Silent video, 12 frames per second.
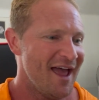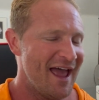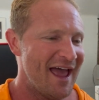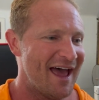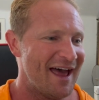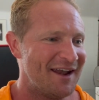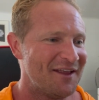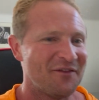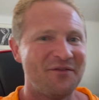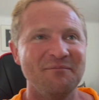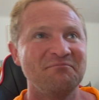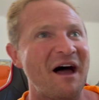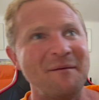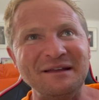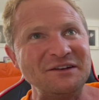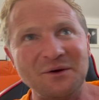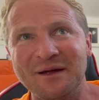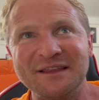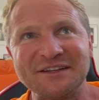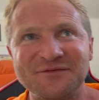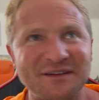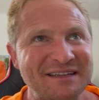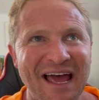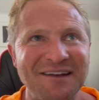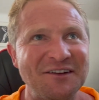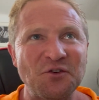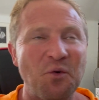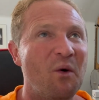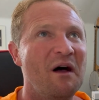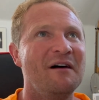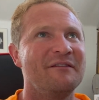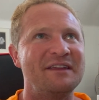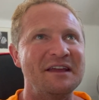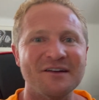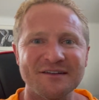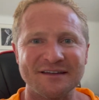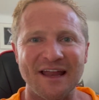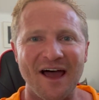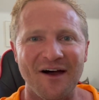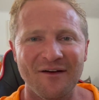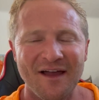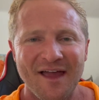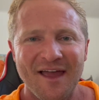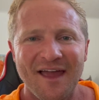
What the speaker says: and I've been doing this for 10 to 12 years now,